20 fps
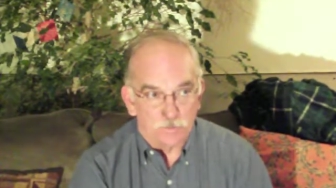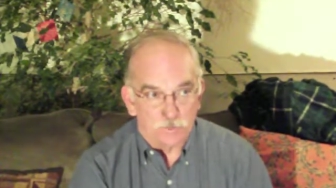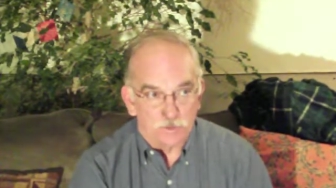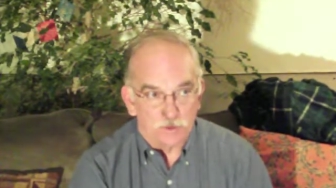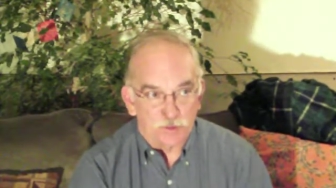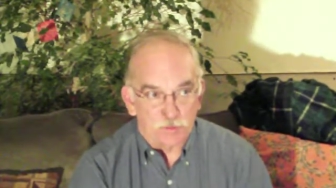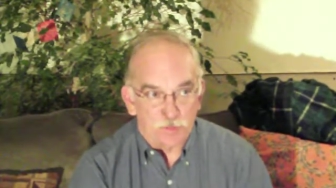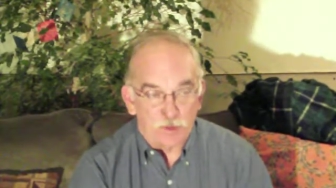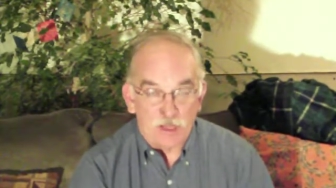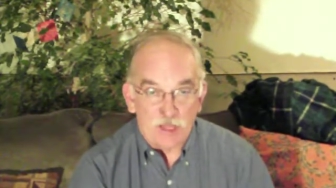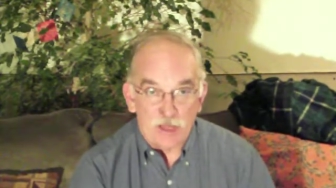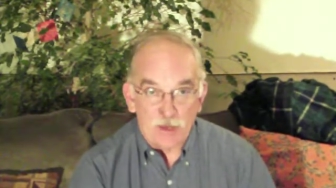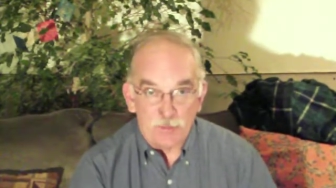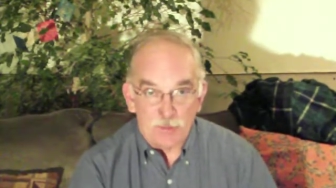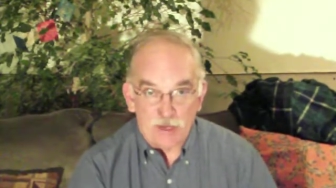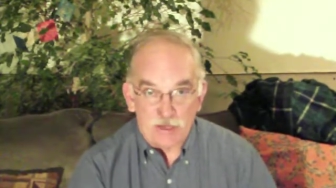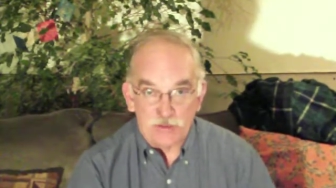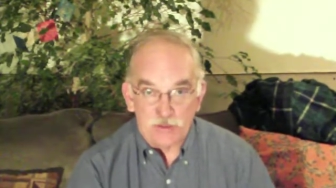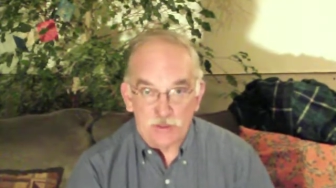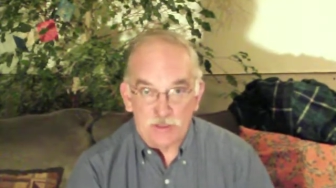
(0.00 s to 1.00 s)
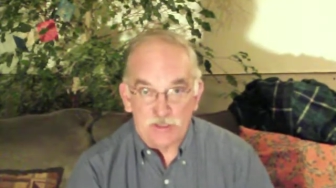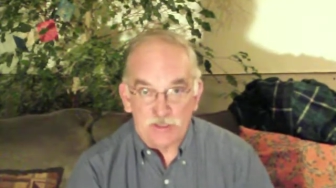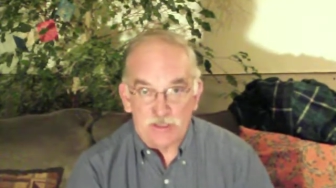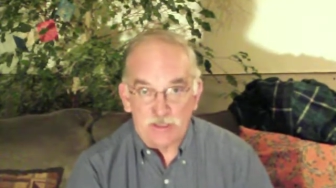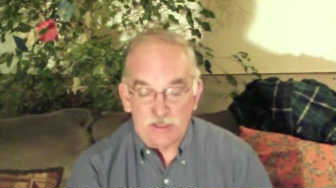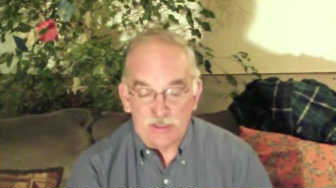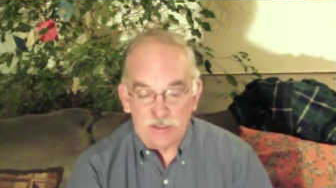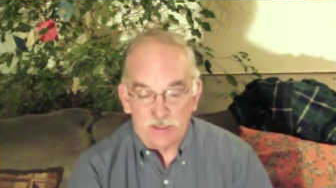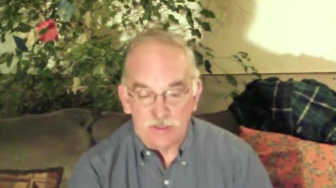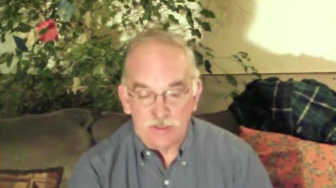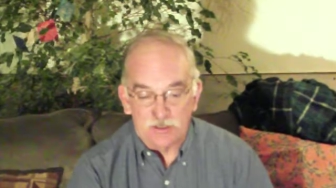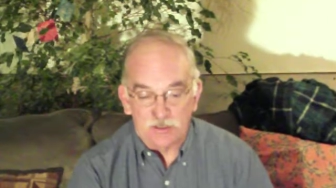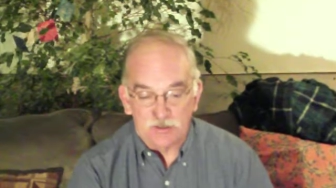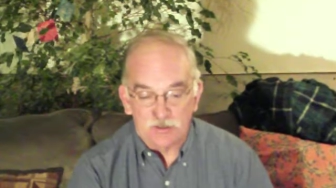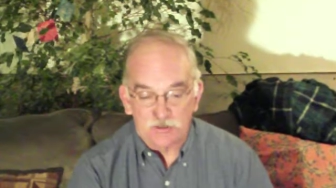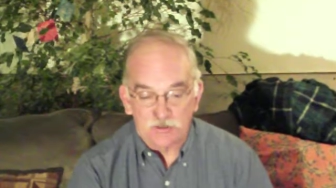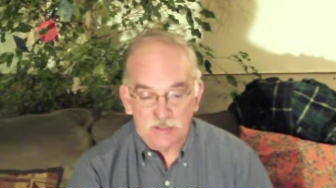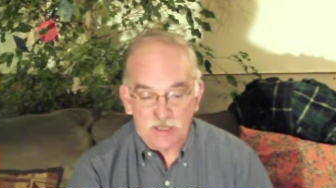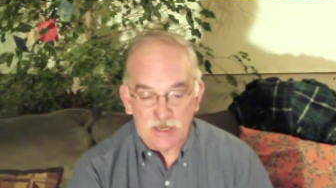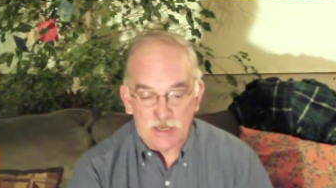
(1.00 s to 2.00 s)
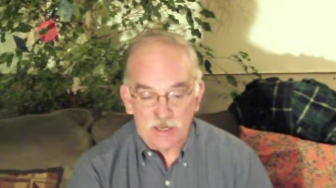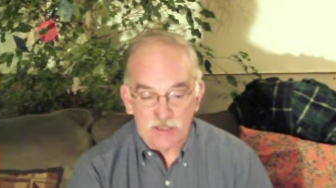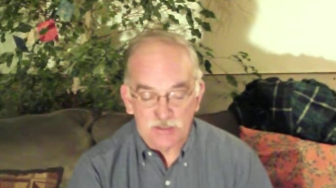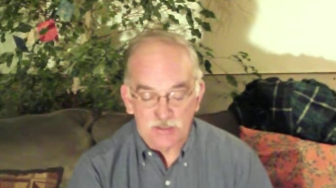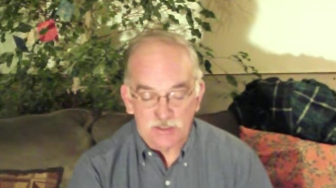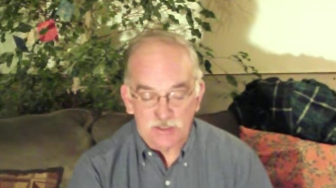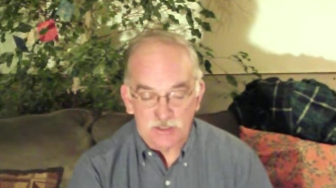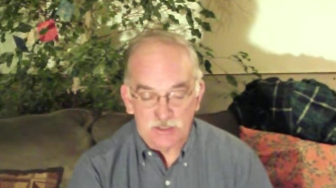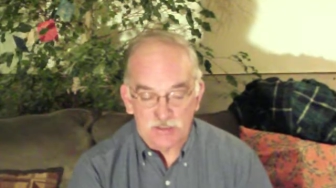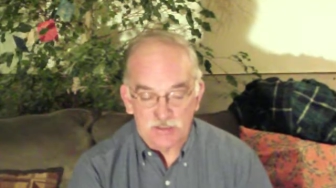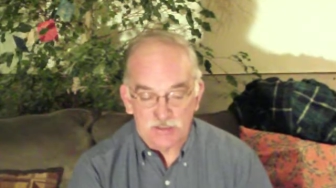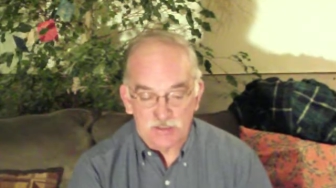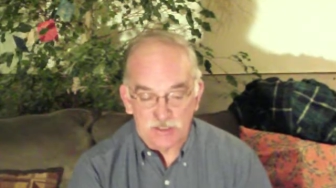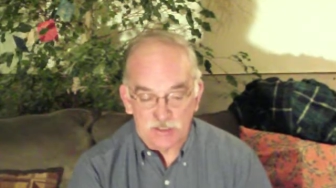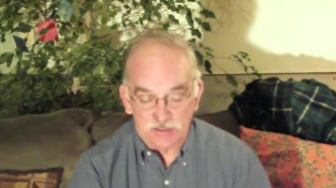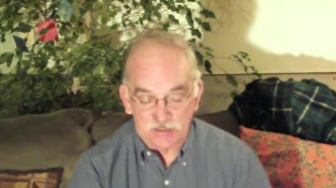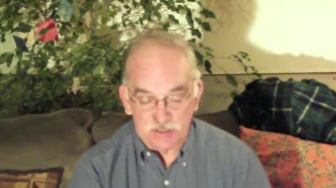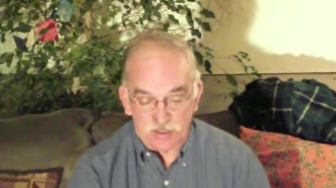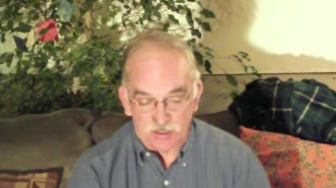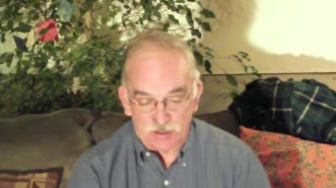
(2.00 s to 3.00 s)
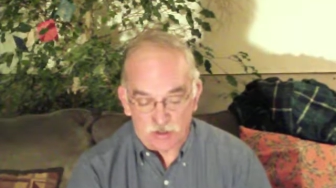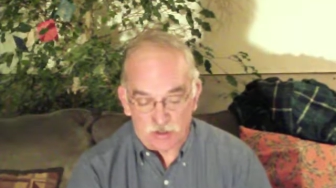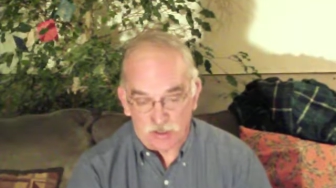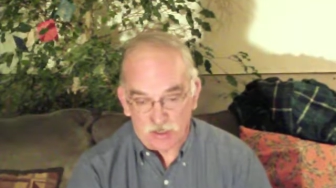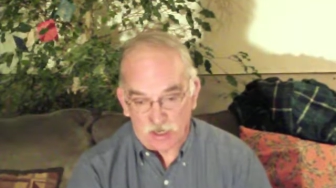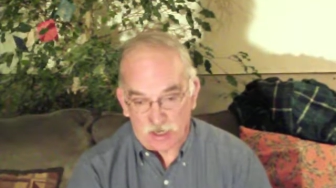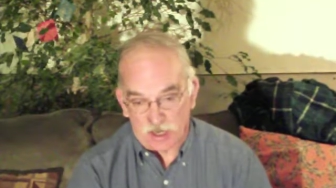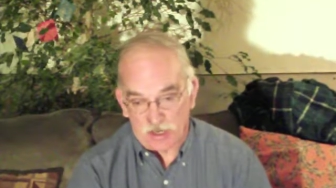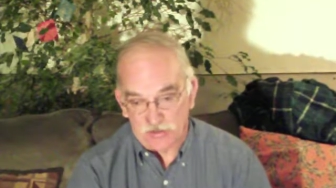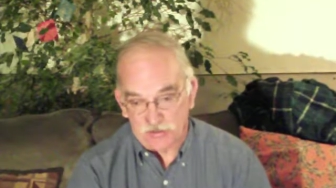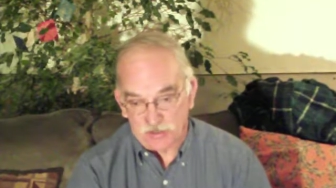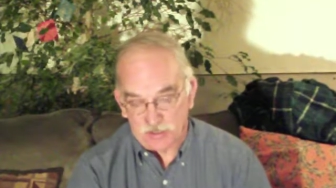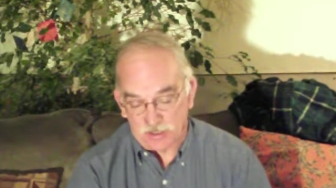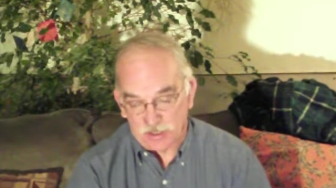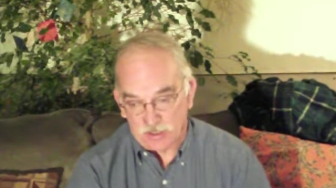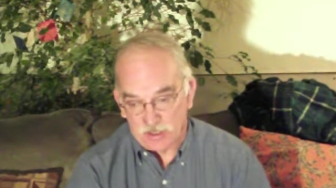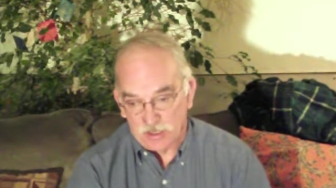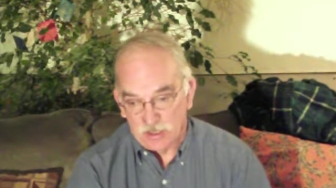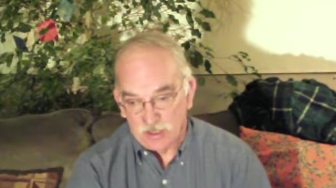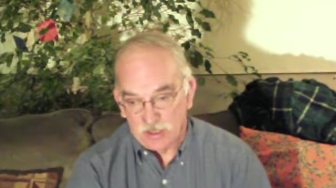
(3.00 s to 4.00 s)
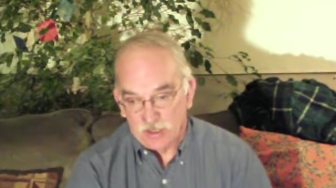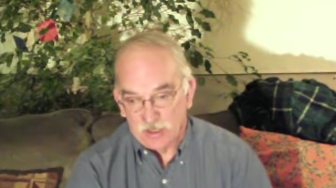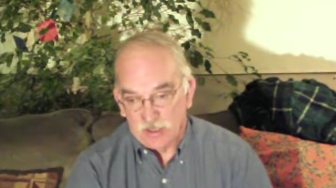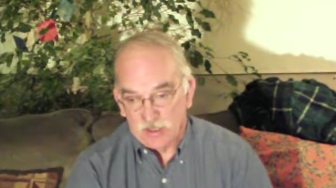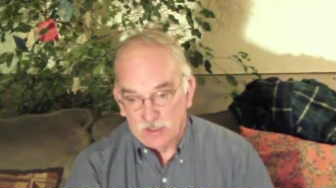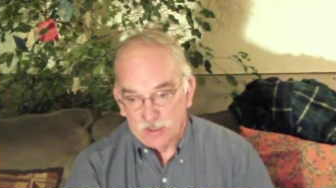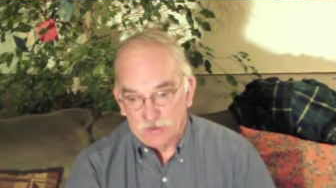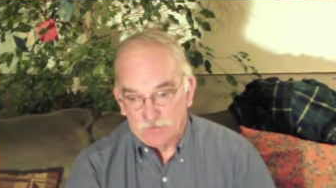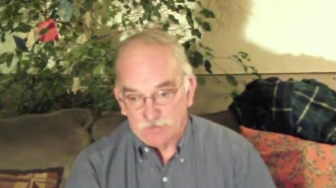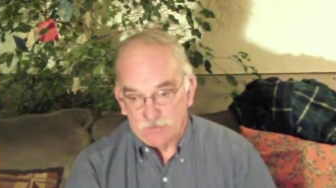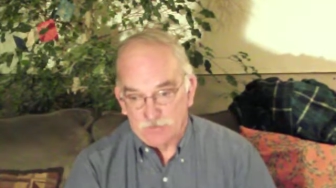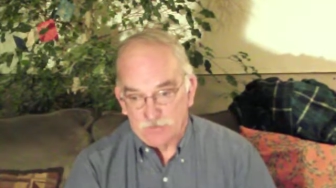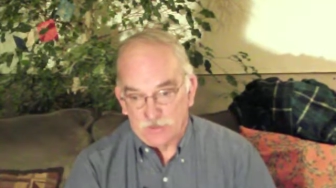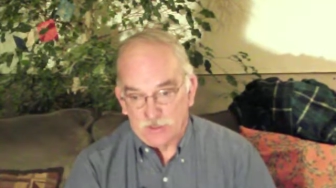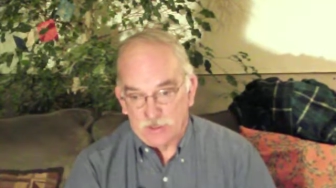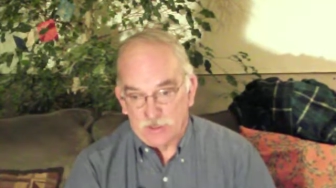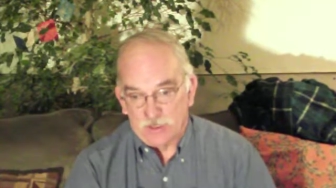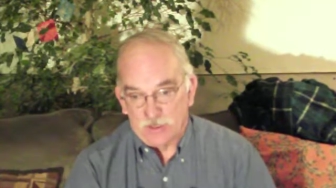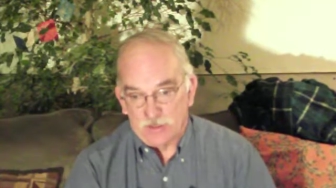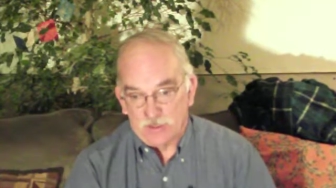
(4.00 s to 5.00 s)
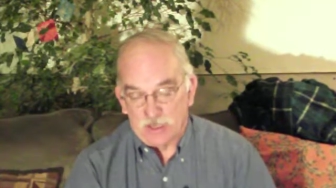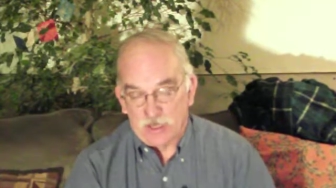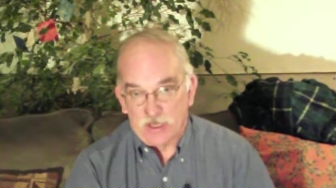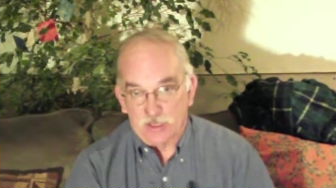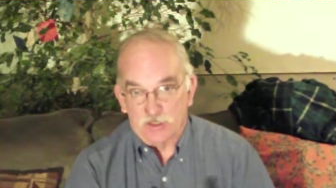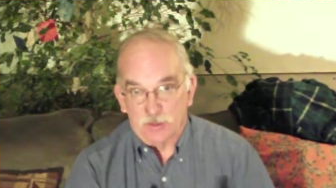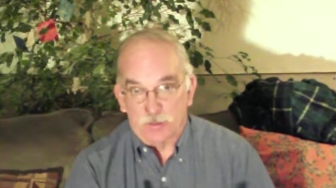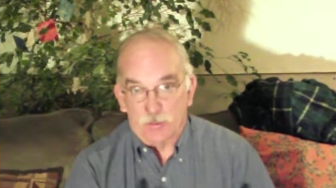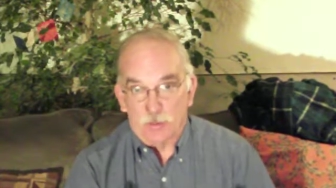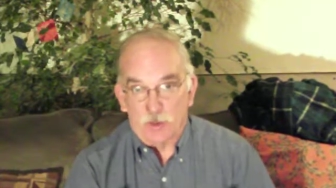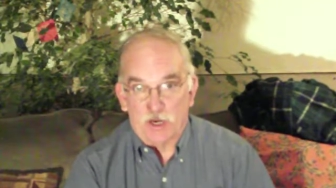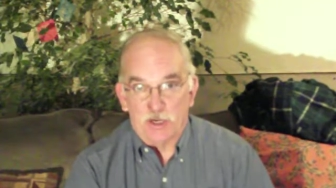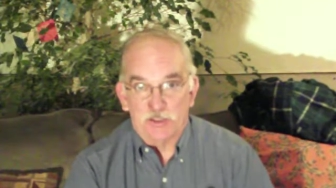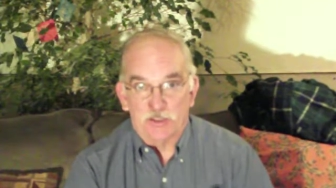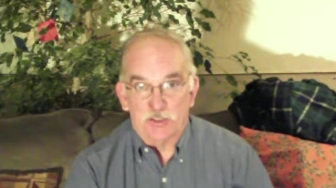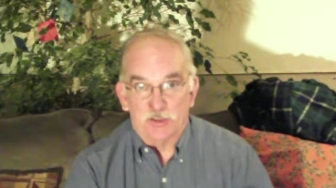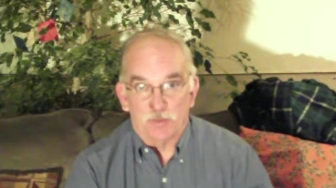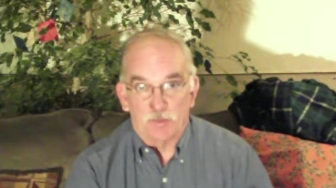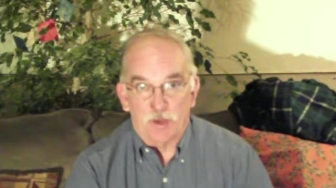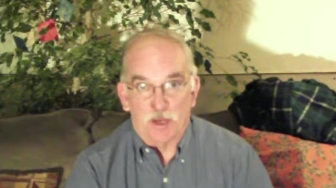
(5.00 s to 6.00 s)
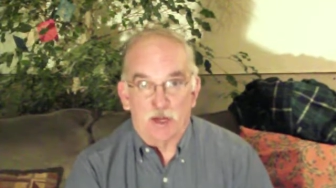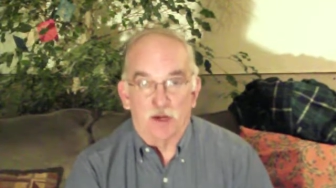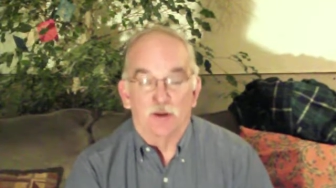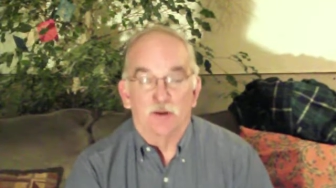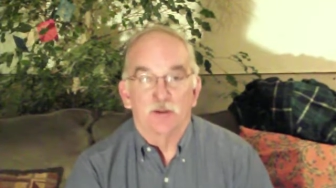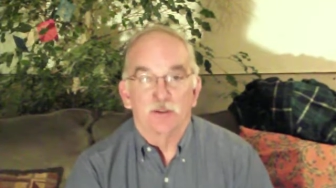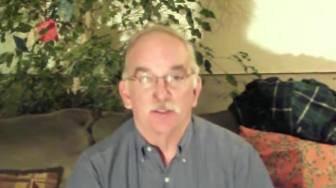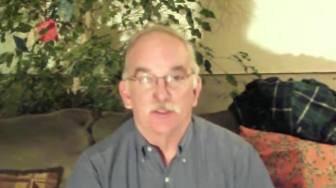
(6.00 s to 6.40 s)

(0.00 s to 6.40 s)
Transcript: Supply basically stays consistent or constant in that it's a precious metal.